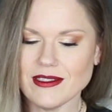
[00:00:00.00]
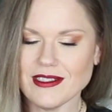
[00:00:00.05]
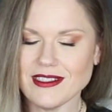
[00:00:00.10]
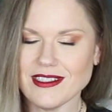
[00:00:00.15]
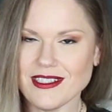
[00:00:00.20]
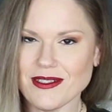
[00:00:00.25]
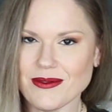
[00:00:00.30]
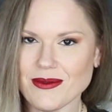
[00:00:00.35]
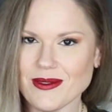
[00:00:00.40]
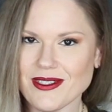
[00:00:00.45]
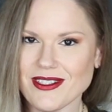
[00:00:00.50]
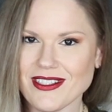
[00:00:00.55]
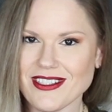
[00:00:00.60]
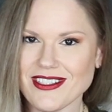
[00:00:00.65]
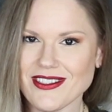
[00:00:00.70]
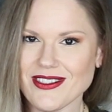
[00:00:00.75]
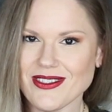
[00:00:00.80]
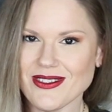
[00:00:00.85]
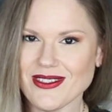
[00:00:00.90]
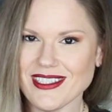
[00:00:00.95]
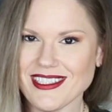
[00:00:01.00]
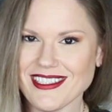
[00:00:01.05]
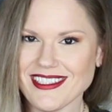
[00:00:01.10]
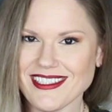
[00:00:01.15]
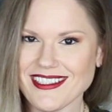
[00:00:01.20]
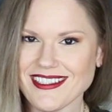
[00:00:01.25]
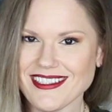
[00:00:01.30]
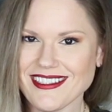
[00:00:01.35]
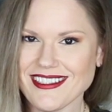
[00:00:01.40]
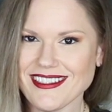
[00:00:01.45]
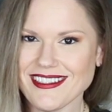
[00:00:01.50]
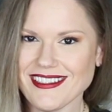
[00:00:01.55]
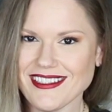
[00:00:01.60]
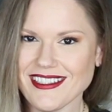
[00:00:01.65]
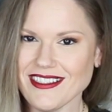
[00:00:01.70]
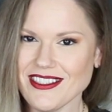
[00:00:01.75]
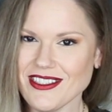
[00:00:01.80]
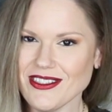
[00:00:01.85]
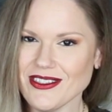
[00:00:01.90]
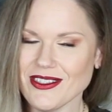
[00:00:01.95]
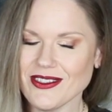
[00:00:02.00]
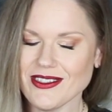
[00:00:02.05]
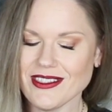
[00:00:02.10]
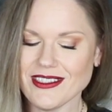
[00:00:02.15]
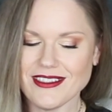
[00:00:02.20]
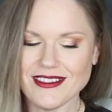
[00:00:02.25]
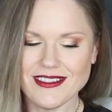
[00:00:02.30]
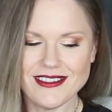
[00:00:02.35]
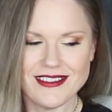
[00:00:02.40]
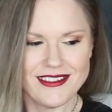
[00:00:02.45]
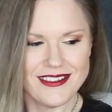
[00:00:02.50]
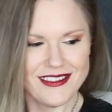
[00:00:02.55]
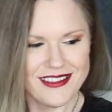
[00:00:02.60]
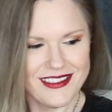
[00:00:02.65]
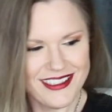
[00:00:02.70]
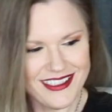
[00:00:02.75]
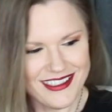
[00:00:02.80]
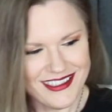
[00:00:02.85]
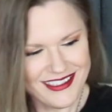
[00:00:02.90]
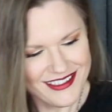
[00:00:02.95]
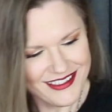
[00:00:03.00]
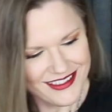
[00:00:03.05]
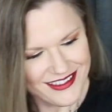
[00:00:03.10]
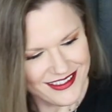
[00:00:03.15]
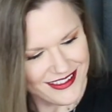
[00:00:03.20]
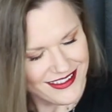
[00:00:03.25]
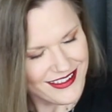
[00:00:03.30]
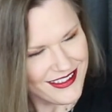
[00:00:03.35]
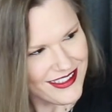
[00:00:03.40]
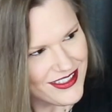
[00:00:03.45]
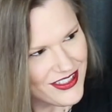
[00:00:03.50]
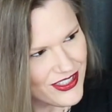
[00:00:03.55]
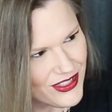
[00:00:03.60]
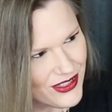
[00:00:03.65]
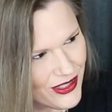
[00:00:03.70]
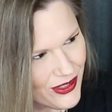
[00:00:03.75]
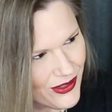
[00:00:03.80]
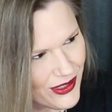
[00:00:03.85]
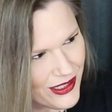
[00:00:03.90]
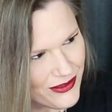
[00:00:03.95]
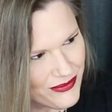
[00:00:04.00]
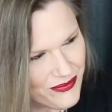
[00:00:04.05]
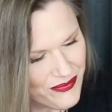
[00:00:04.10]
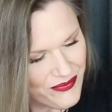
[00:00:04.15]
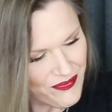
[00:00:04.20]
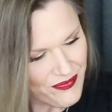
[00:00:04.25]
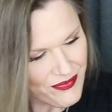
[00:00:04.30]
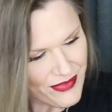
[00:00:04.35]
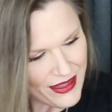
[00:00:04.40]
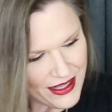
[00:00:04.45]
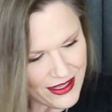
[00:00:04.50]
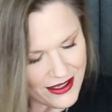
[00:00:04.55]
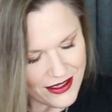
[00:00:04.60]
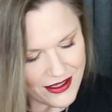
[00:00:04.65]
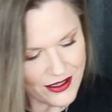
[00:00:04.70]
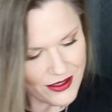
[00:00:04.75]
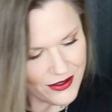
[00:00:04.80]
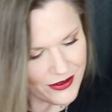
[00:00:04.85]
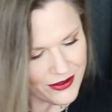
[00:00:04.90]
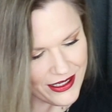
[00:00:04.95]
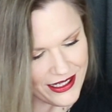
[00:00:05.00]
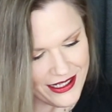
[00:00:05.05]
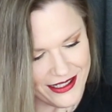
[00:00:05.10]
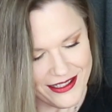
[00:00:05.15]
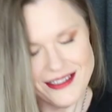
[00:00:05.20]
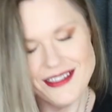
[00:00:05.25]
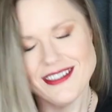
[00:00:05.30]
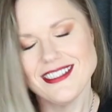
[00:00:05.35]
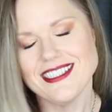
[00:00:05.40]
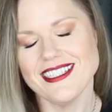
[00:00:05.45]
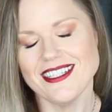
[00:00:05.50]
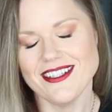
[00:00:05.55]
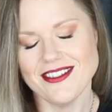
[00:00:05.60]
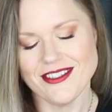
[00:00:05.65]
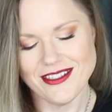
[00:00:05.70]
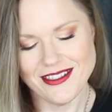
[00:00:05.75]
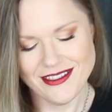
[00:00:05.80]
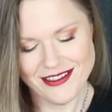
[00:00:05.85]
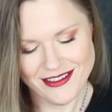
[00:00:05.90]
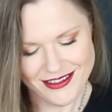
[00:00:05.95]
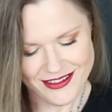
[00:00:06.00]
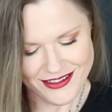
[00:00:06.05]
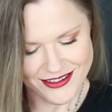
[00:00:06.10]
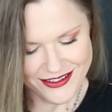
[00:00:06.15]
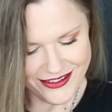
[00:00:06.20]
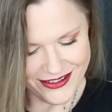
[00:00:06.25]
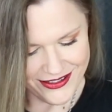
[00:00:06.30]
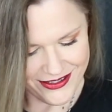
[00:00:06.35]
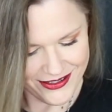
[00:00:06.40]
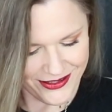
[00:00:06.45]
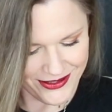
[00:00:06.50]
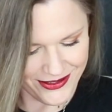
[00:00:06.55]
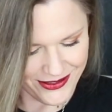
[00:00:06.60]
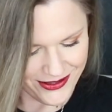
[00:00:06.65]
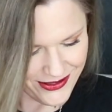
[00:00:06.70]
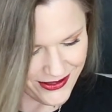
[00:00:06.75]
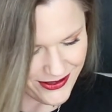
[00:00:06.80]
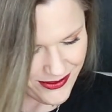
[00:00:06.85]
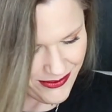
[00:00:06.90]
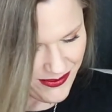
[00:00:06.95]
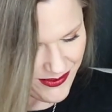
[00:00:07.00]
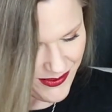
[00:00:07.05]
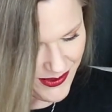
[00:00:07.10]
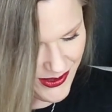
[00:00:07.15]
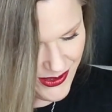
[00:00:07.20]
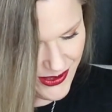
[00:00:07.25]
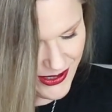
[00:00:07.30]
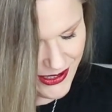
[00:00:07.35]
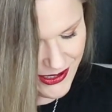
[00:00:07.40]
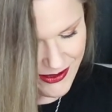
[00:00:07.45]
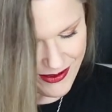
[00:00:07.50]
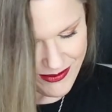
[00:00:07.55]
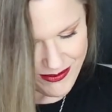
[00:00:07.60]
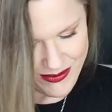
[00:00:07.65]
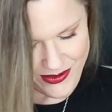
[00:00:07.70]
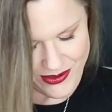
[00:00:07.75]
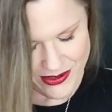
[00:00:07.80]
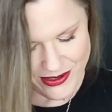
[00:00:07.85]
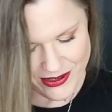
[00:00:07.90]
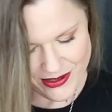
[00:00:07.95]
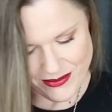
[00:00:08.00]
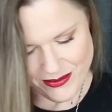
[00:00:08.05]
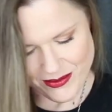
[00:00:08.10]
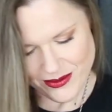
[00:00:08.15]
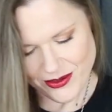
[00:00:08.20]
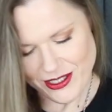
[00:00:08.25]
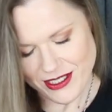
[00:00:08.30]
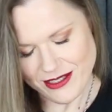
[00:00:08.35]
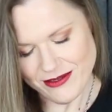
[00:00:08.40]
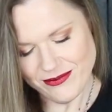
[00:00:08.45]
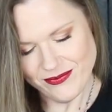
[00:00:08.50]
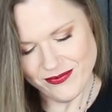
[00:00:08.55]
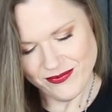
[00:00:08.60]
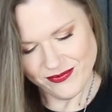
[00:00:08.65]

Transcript: That Knight of Wands is here twice. And you know it. Ah! And you know it. All right, the Tower. Oh, boy, oh, boy, oh, boy.